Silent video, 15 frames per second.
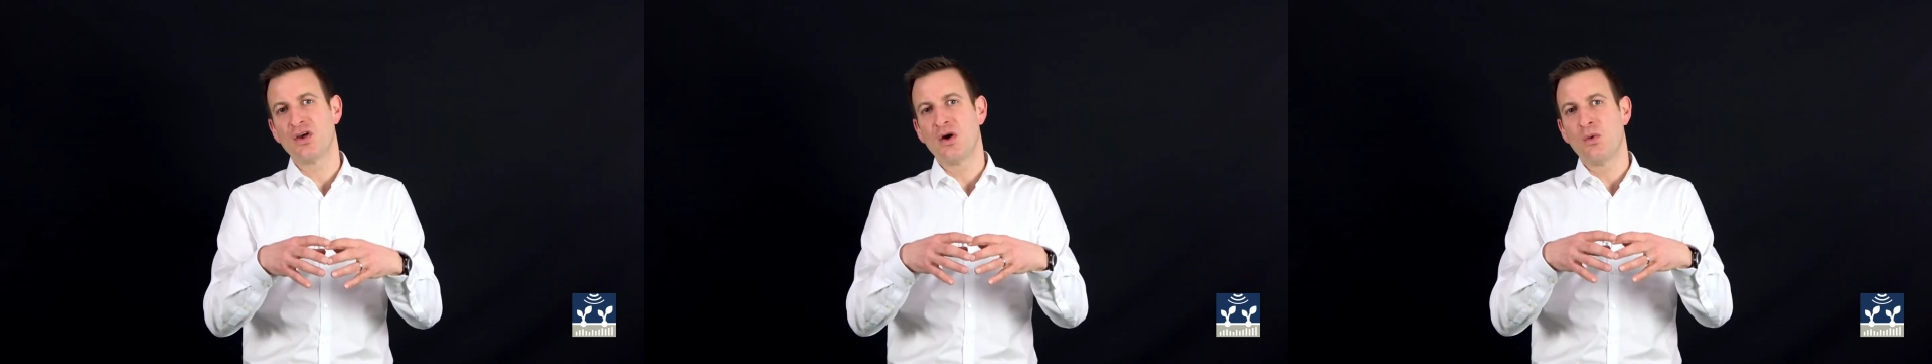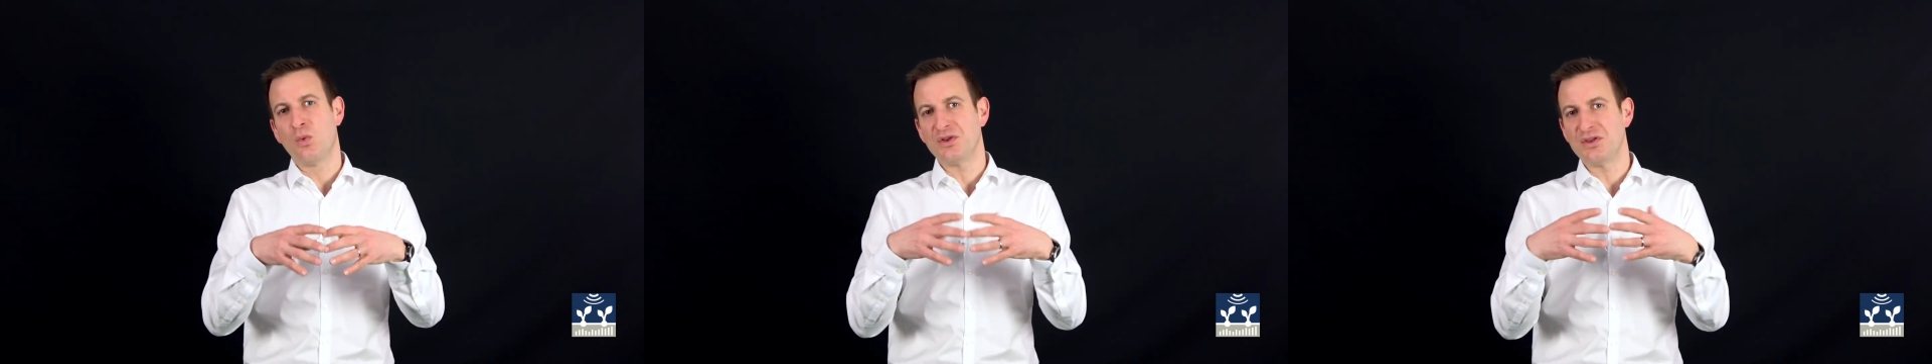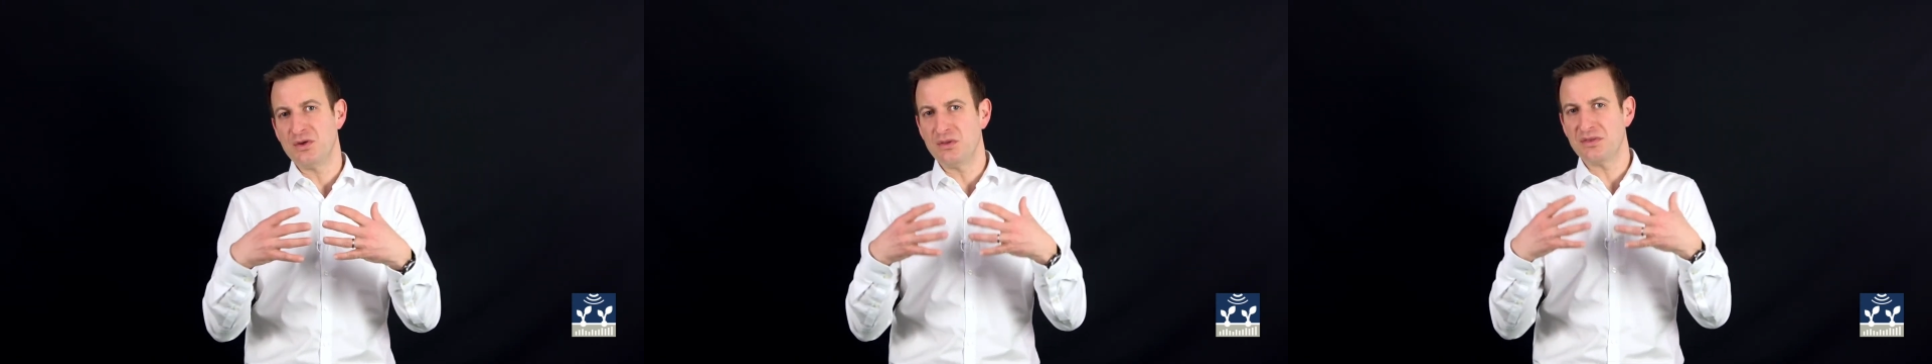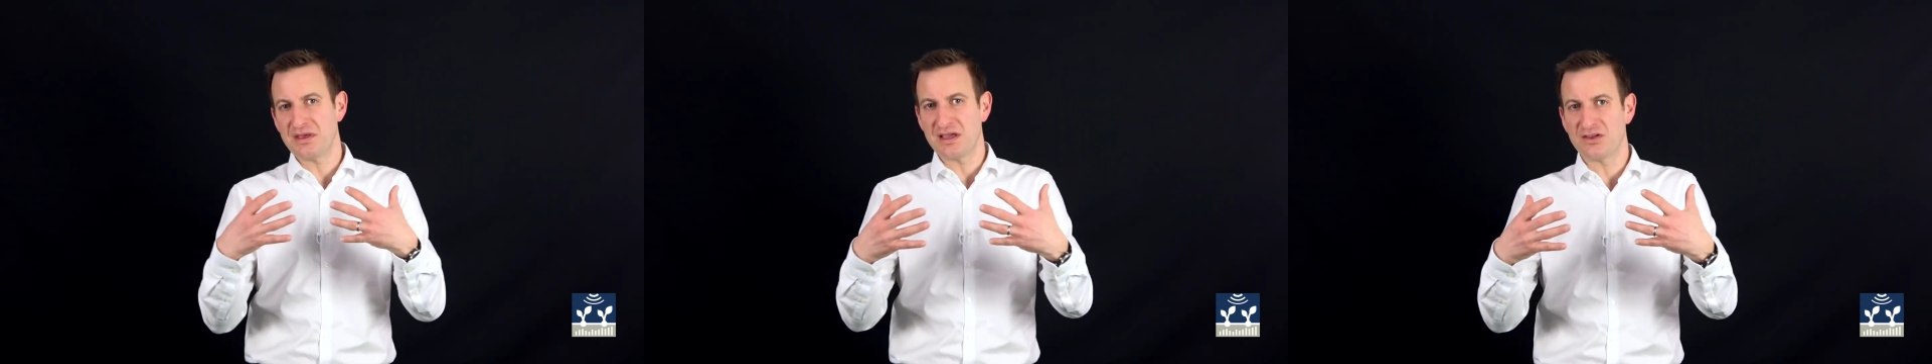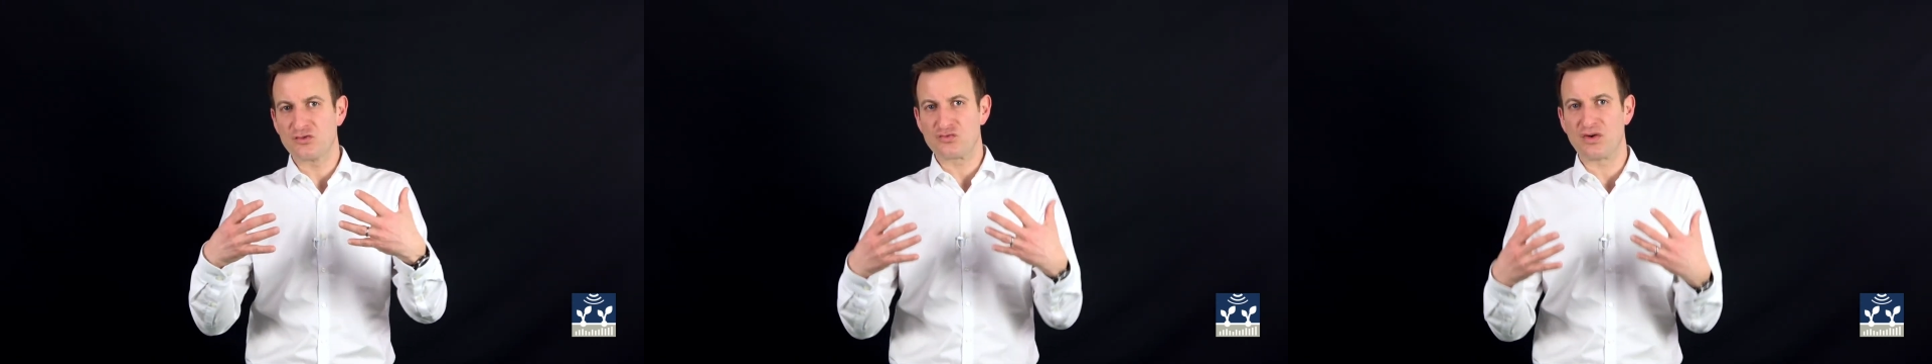what you
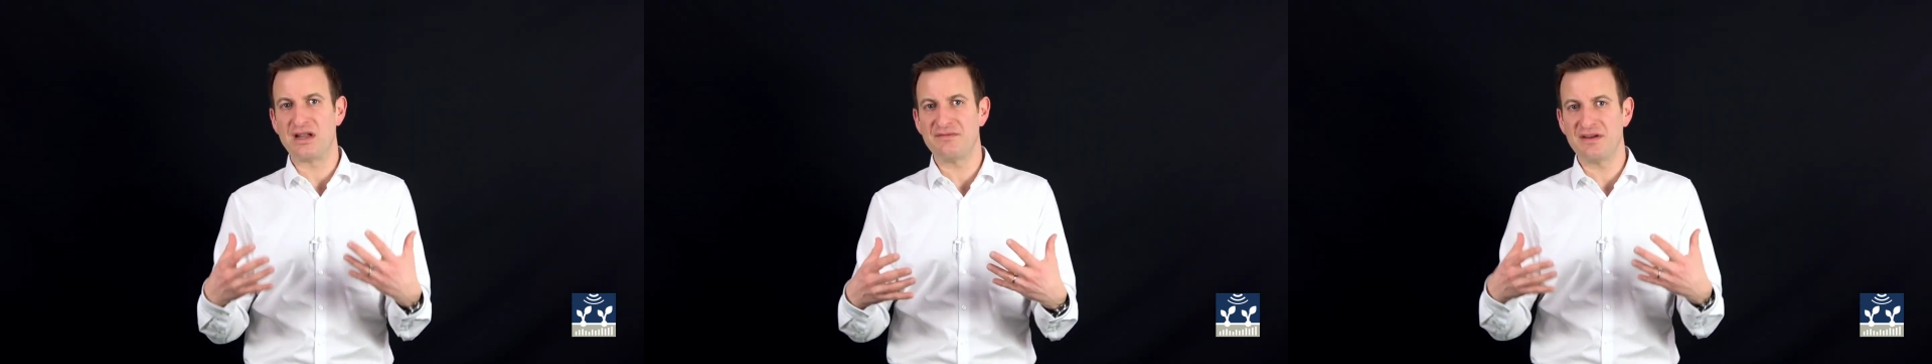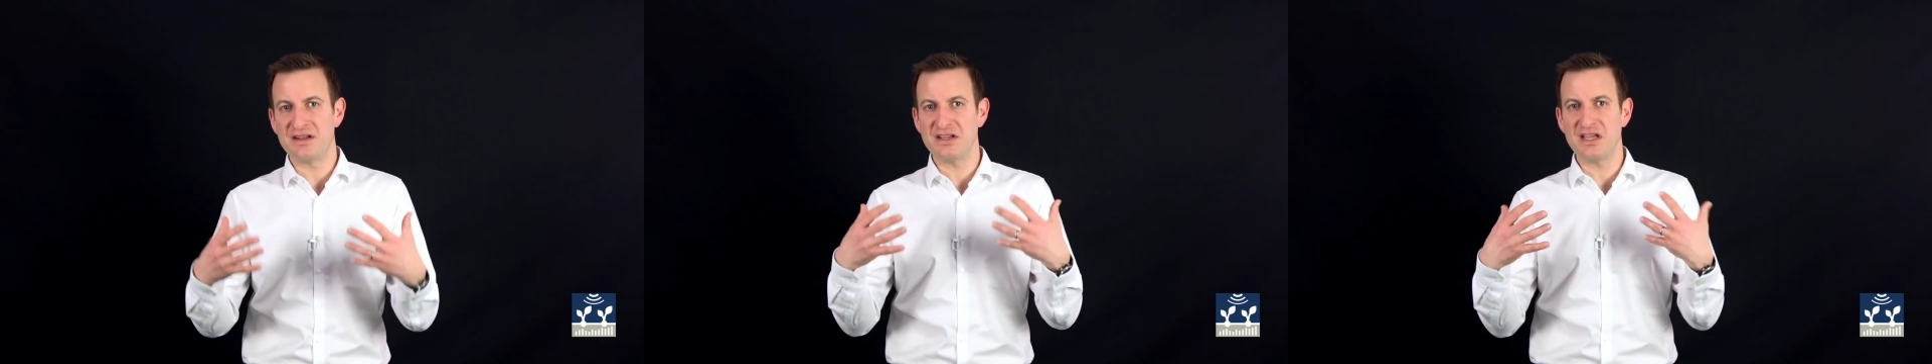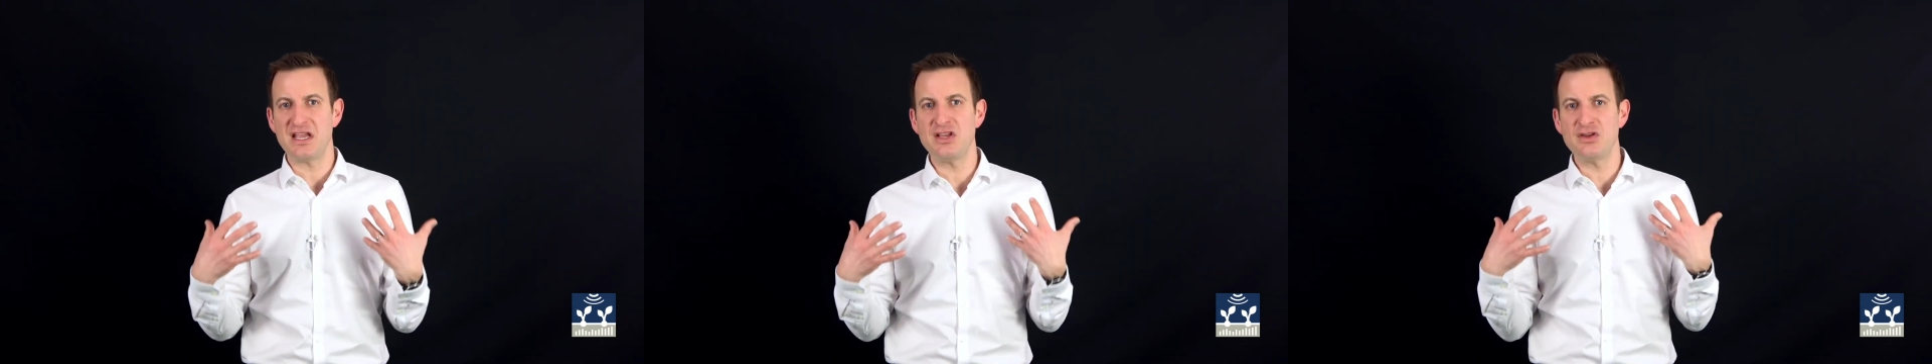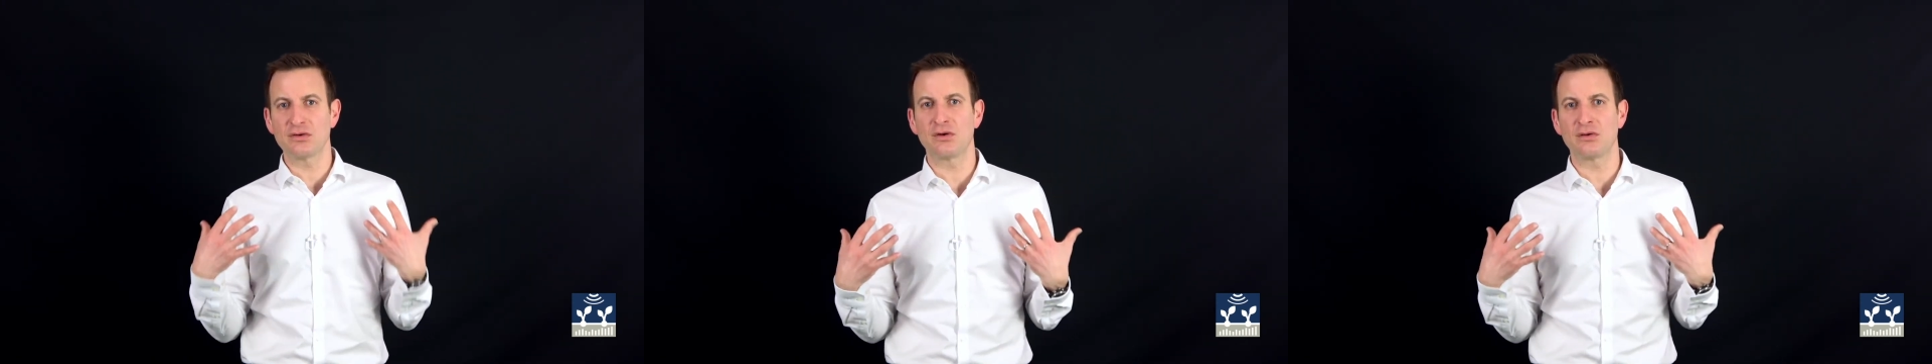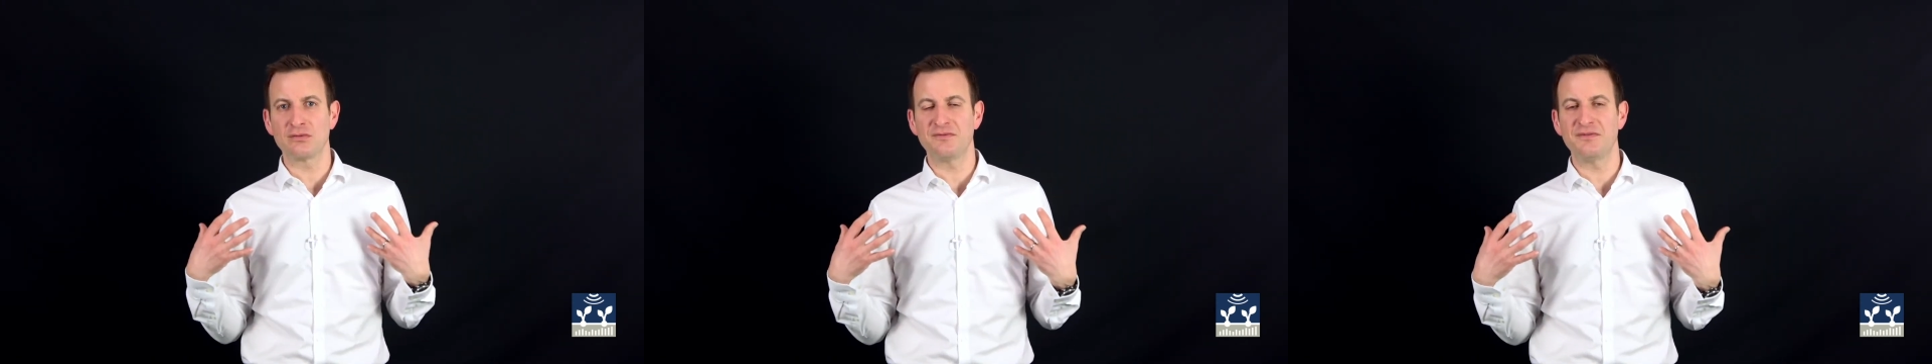think is relevant in your
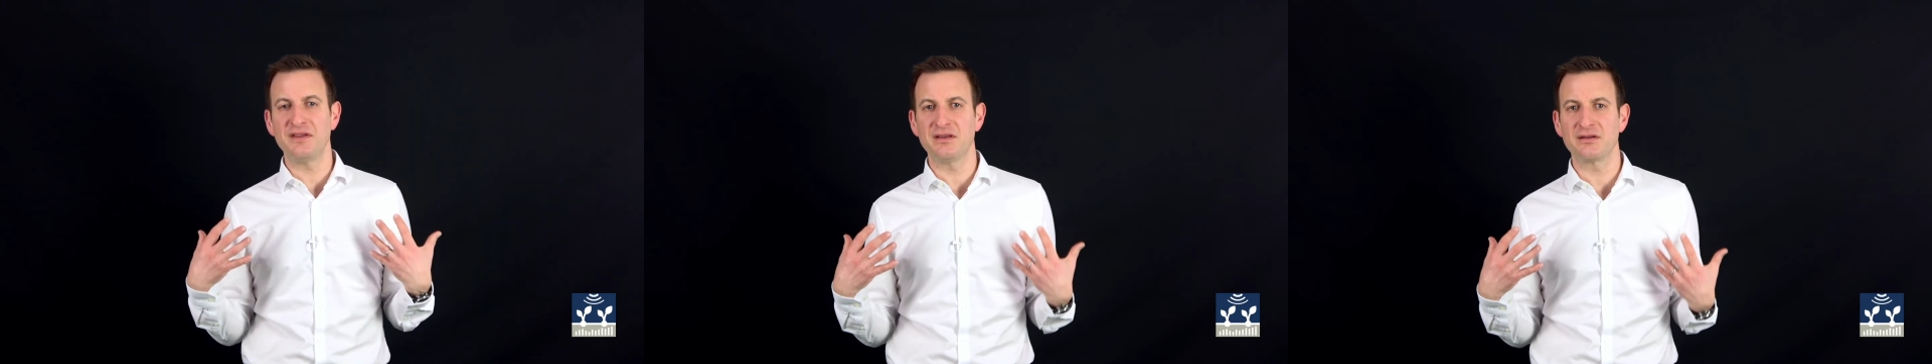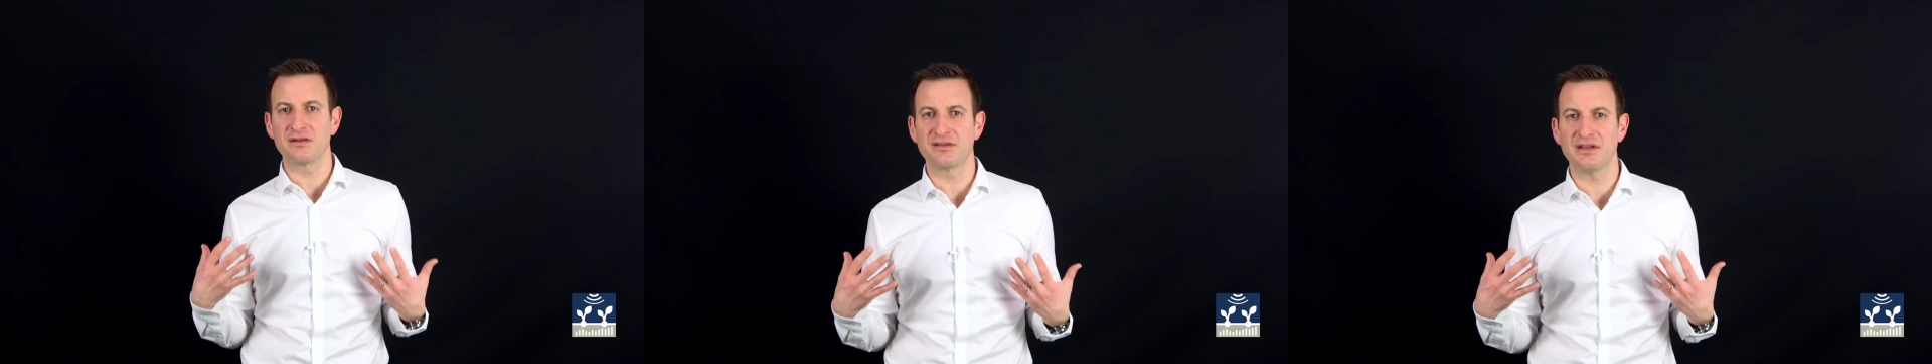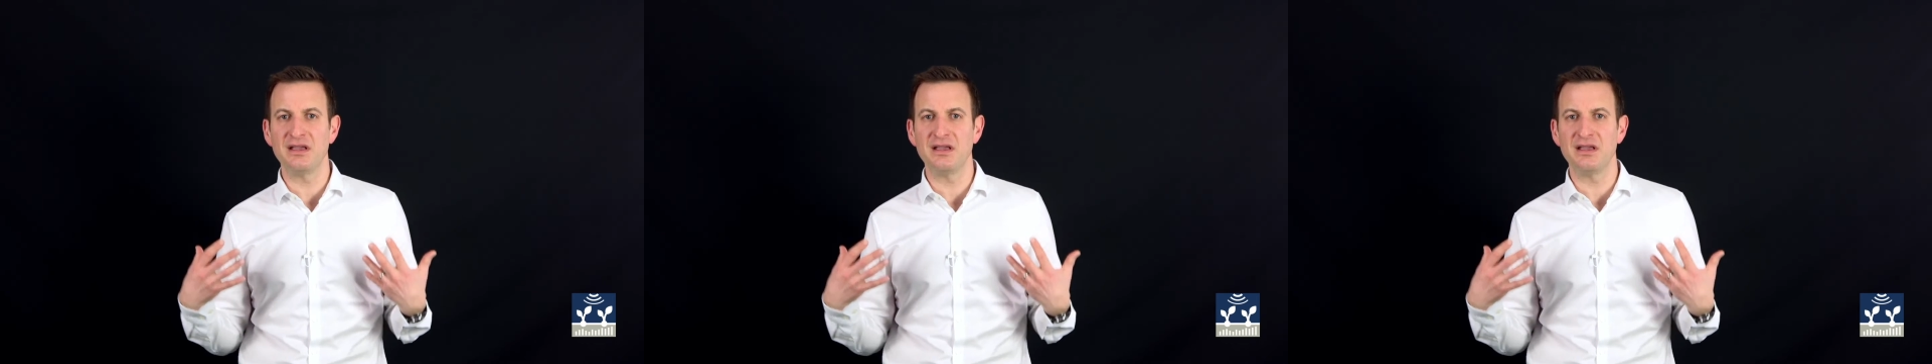own field.